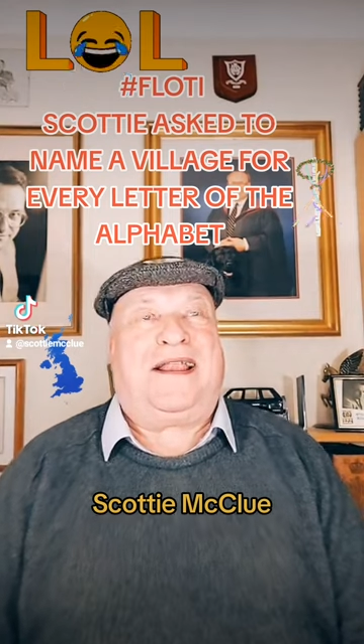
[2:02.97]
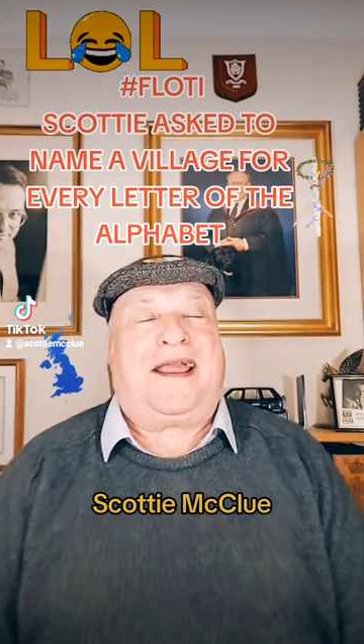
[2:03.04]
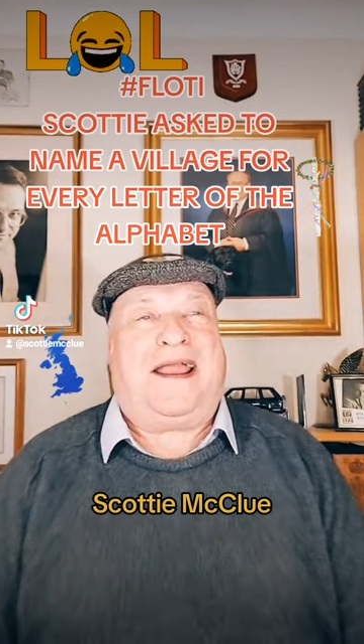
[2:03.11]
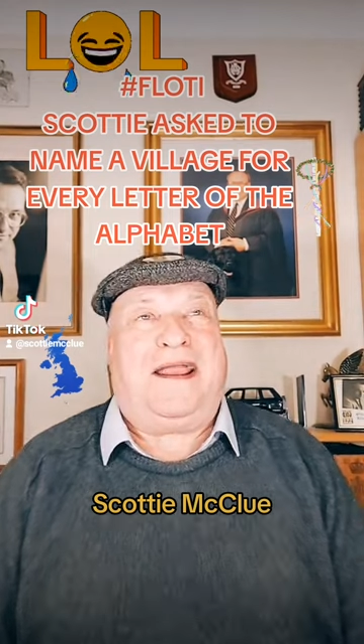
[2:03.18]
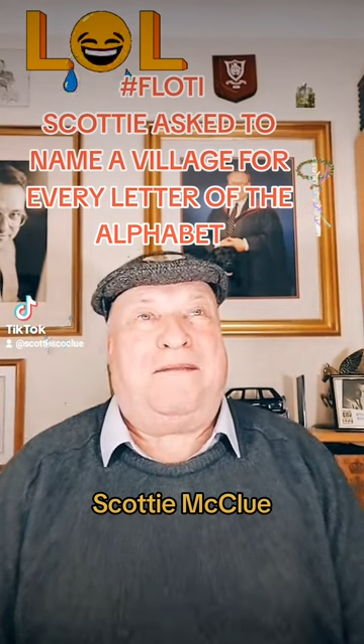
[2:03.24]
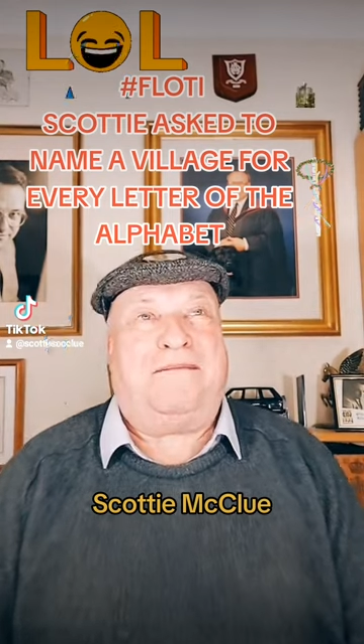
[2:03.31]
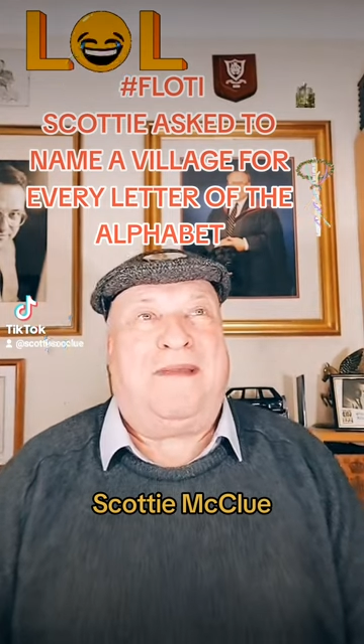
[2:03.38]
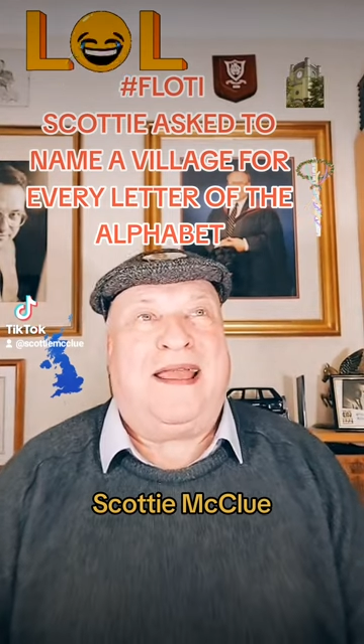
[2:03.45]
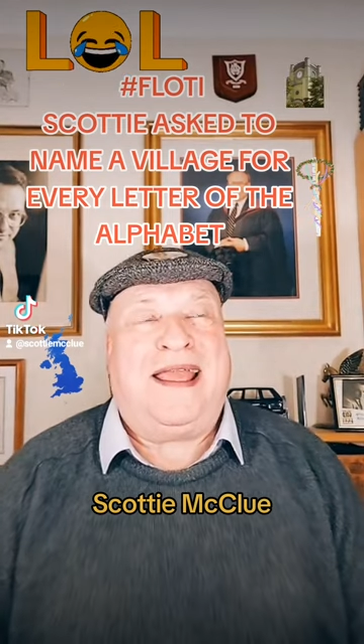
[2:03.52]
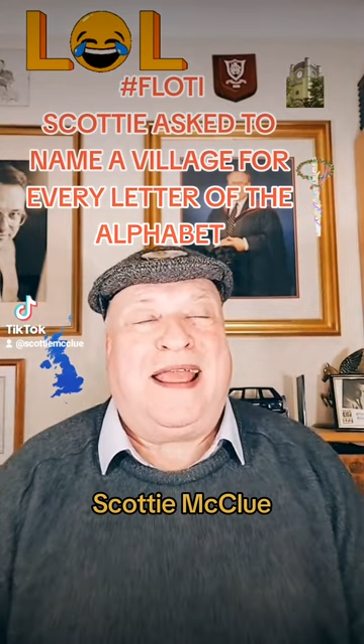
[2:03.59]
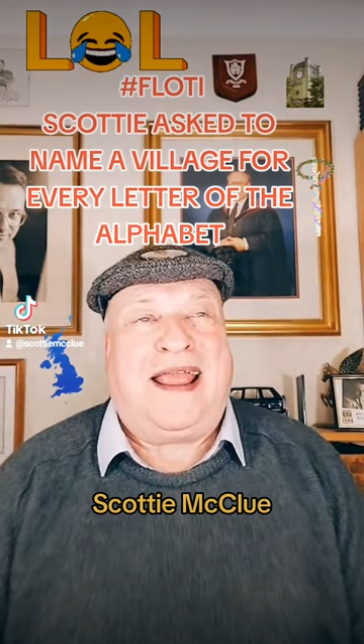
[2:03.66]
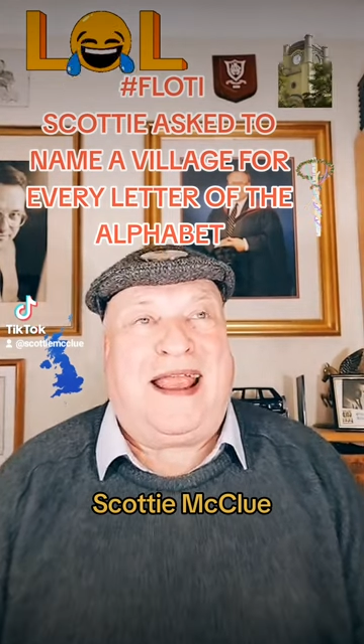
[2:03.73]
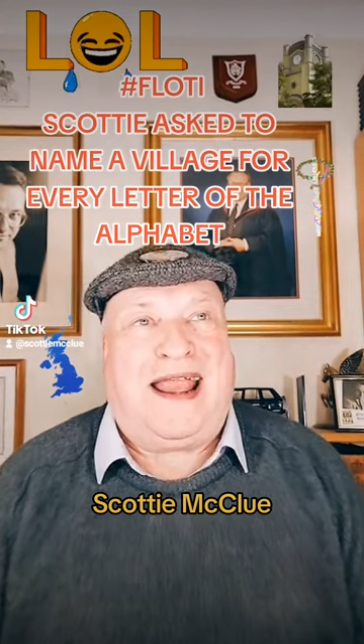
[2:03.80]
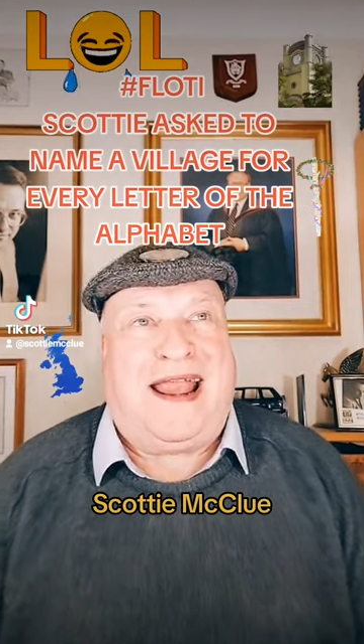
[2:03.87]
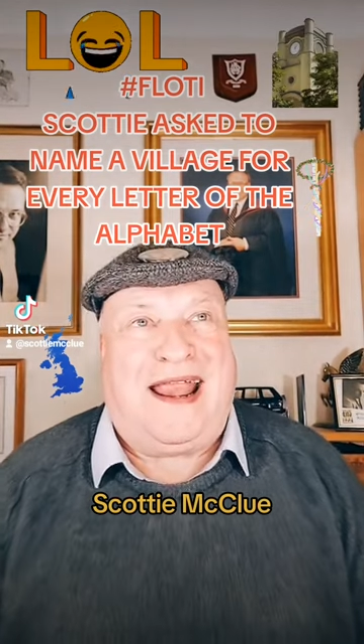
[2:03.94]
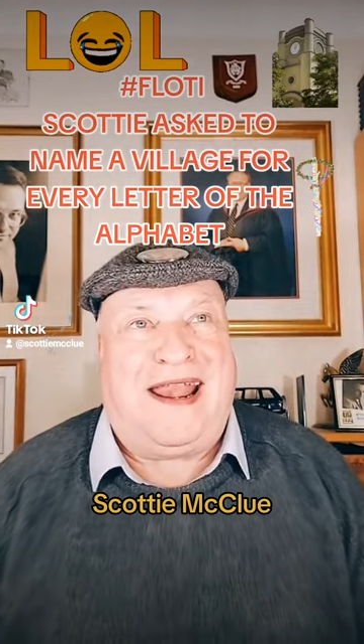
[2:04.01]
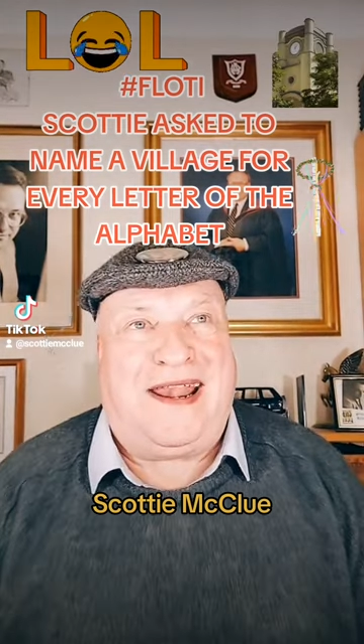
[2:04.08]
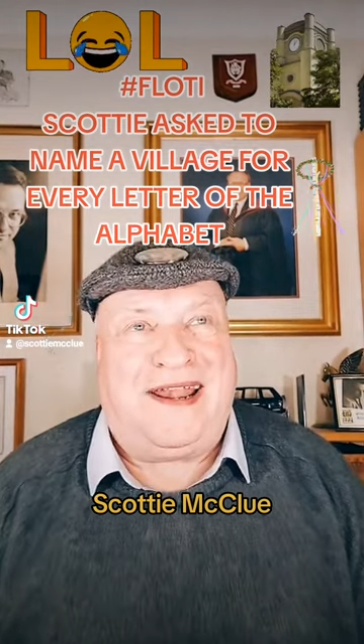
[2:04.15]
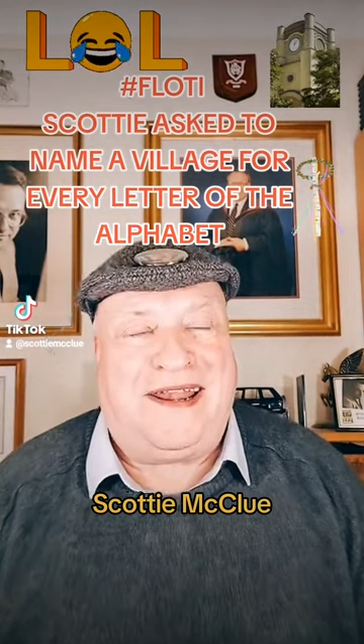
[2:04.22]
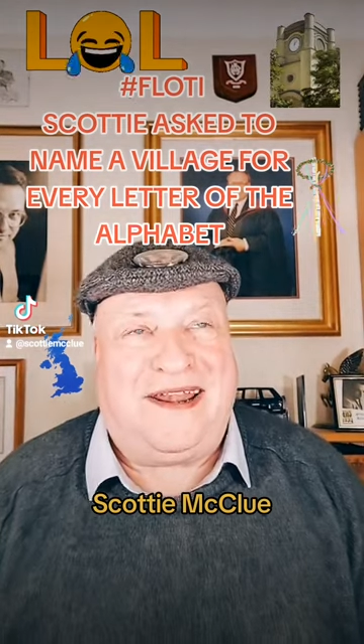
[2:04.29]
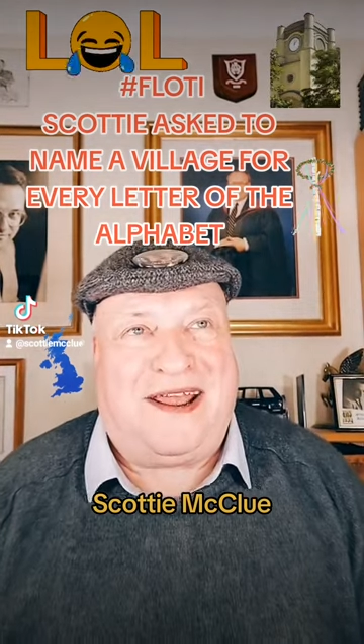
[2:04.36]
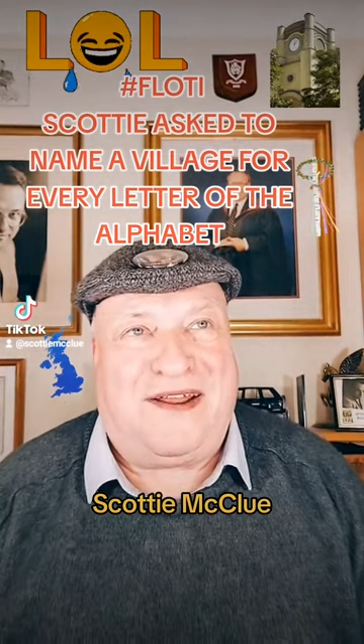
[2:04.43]
M
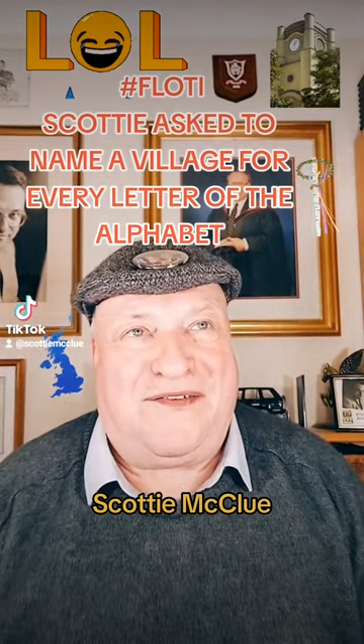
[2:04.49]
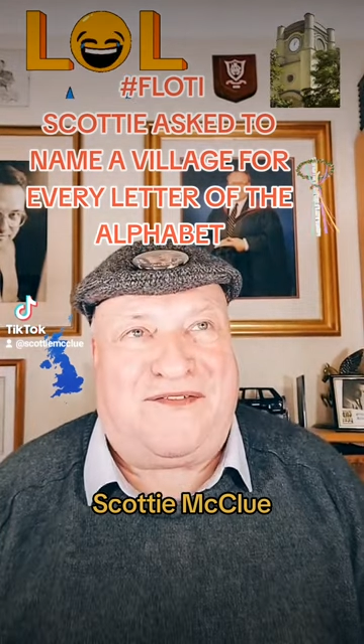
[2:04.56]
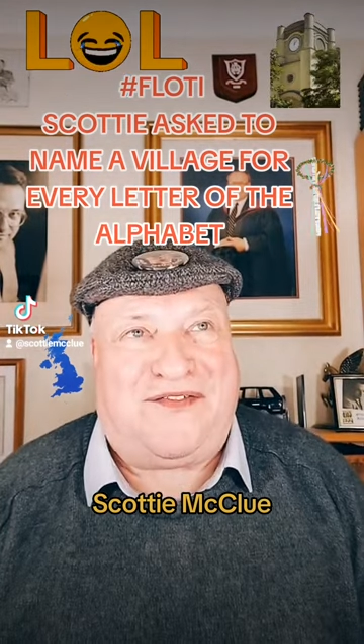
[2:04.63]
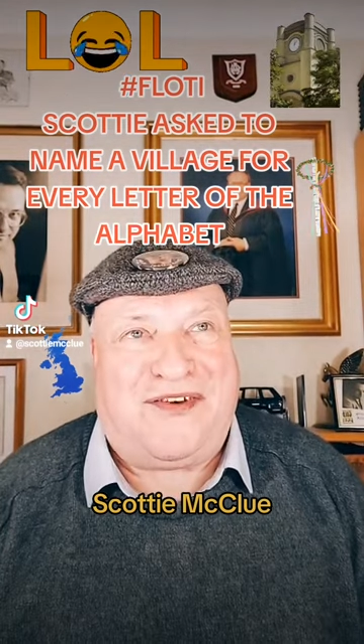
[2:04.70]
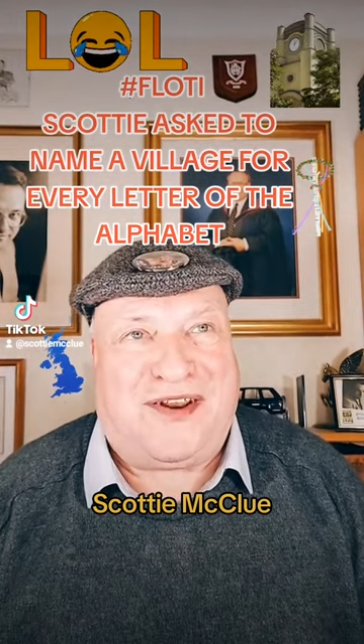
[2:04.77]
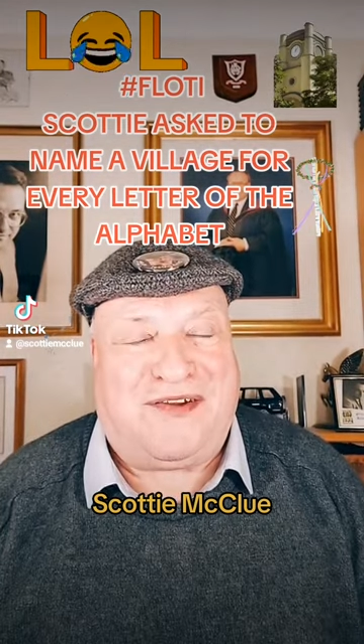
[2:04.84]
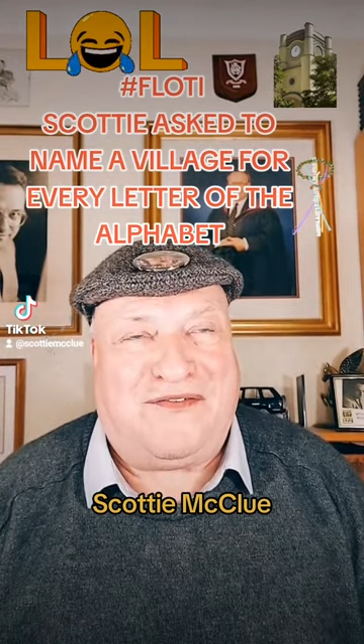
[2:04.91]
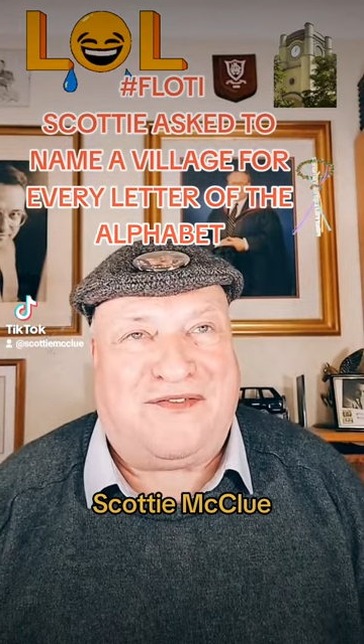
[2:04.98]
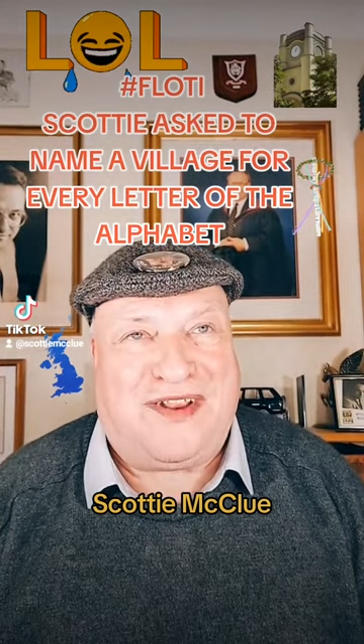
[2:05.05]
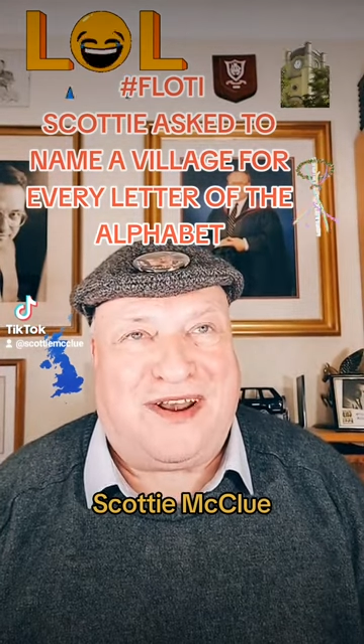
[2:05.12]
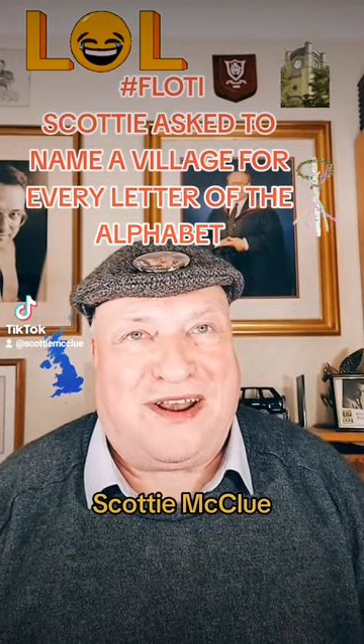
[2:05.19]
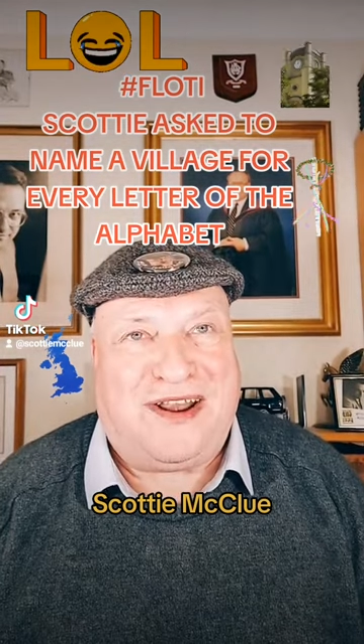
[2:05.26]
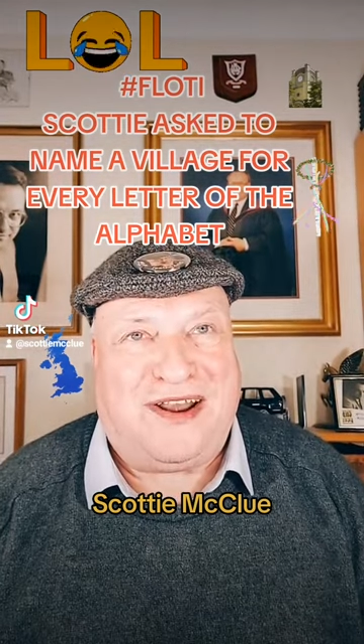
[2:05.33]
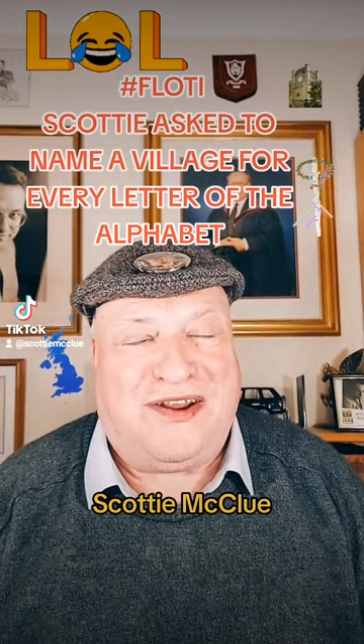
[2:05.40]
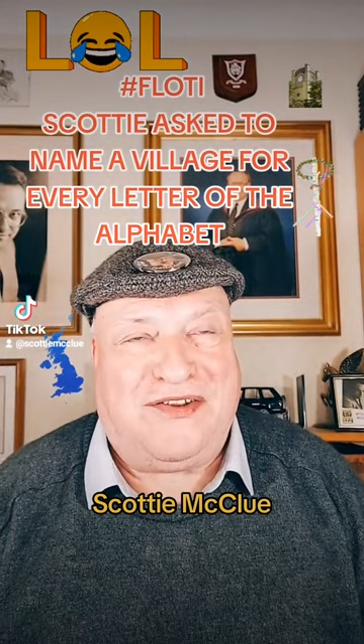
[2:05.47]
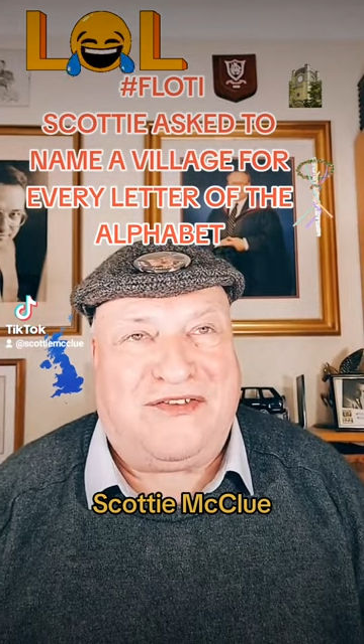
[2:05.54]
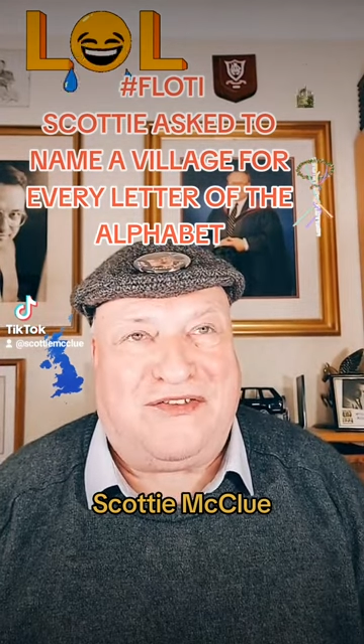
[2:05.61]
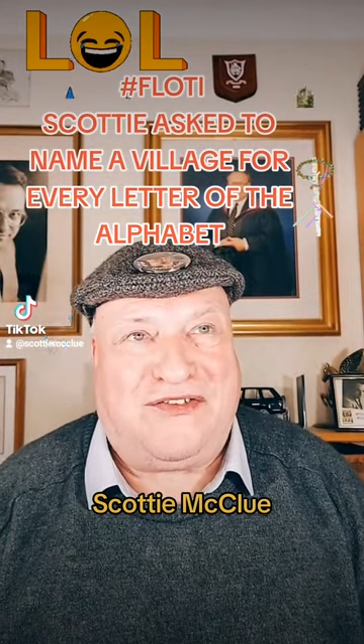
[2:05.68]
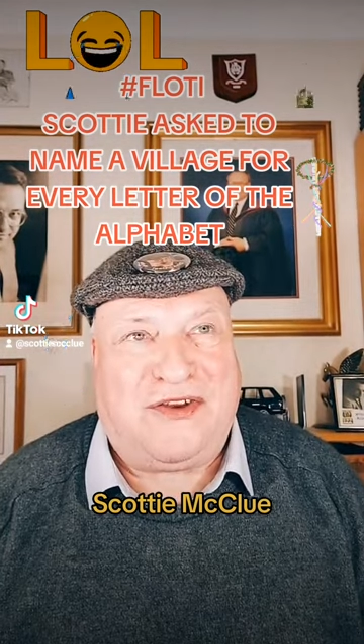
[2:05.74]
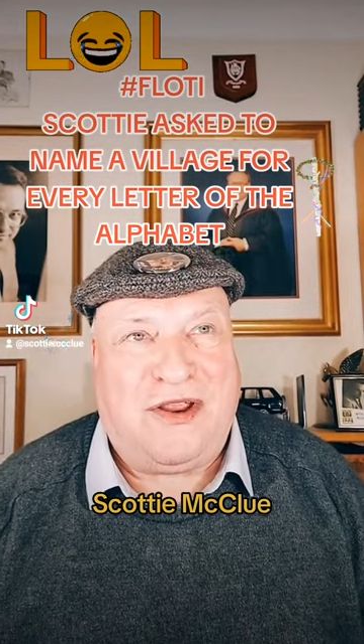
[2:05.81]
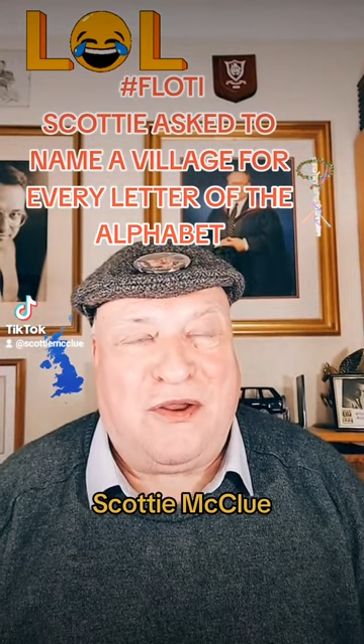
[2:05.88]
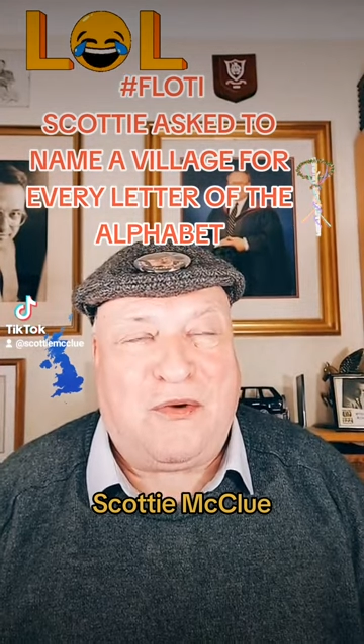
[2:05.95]
N for a
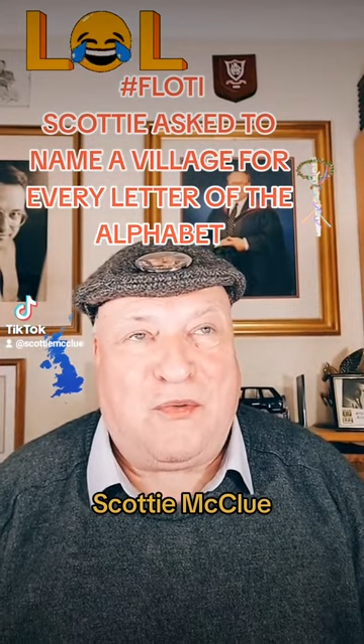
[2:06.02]
village